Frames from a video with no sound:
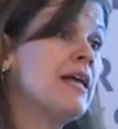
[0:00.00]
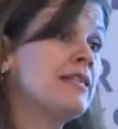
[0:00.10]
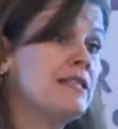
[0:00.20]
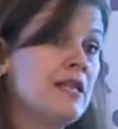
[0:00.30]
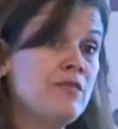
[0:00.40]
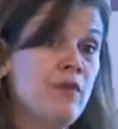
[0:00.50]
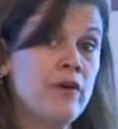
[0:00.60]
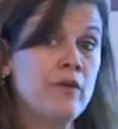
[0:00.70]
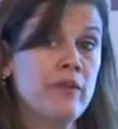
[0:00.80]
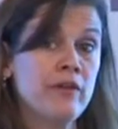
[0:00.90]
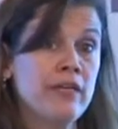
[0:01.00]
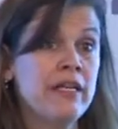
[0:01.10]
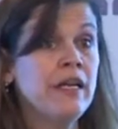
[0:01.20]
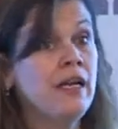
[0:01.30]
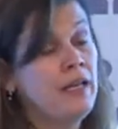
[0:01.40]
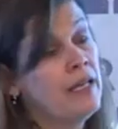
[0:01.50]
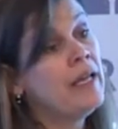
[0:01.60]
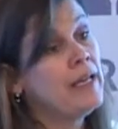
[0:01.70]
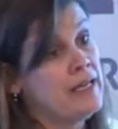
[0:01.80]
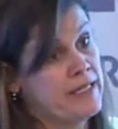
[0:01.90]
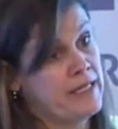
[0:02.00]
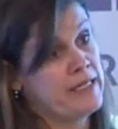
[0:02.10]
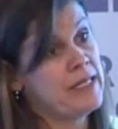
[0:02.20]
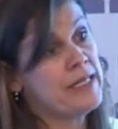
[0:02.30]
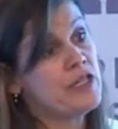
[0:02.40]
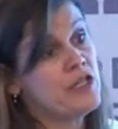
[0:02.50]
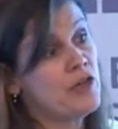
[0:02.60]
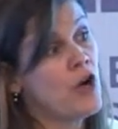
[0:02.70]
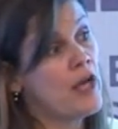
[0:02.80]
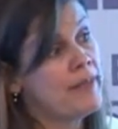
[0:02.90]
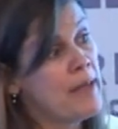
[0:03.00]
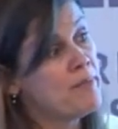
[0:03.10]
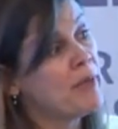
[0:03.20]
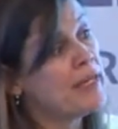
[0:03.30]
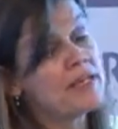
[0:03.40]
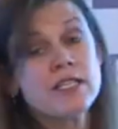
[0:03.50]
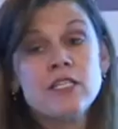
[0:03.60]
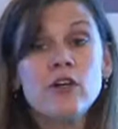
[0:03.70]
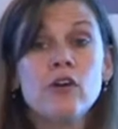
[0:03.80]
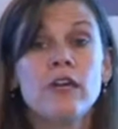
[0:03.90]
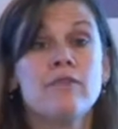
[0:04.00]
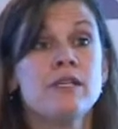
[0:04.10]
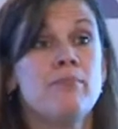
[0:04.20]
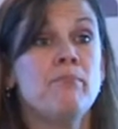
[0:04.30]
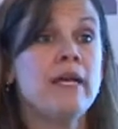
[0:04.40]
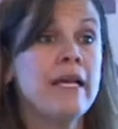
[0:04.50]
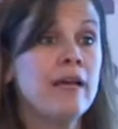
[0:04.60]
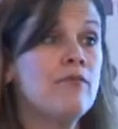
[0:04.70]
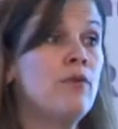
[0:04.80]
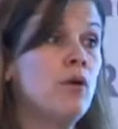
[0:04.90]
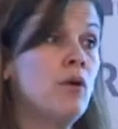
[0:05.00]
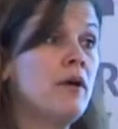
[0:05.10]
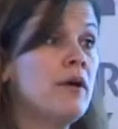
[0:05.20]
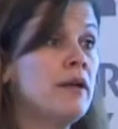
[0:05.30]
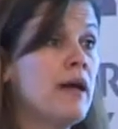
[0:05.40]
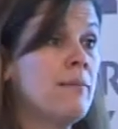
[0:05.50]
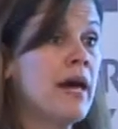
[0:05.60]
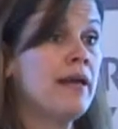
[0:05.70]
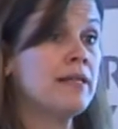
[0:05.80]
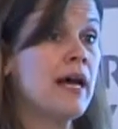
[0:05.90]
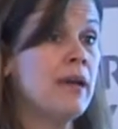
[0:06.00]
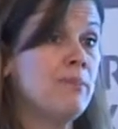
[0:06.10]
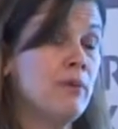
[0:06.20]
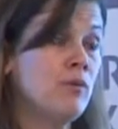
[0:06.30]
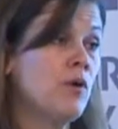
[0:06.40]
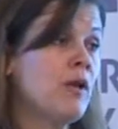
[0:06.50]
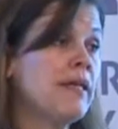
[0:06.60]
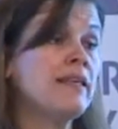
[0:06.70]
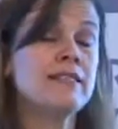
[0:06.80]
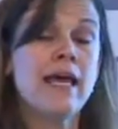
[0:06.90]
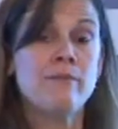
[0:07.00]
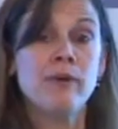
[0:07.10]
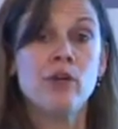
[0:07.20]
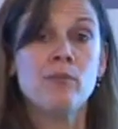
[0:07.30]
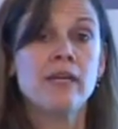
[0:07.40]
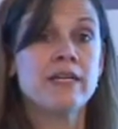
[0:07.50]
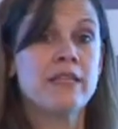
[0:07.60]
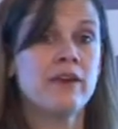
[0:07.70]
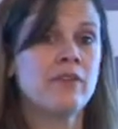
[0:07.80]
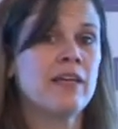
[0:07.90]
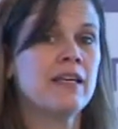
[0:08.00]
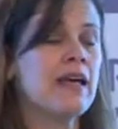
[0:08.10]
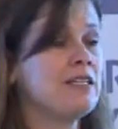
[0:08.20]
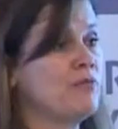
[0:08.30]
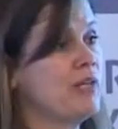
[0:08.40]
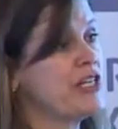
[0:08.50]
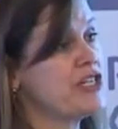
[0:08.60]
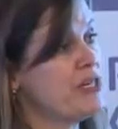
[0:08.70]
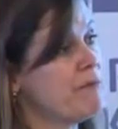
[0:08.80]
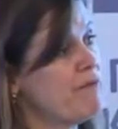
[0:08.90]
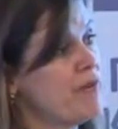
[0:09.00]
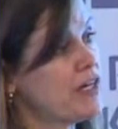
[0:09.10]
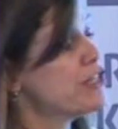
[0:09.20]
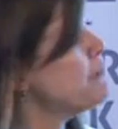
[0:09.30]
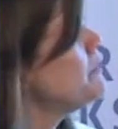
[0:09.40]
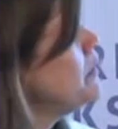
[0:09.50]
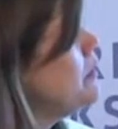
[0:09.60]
It has less variability. It's easier on them, but yet still gives a meaningful amount of time. People don't like the 10-meter because they don't think it has a relationship to function.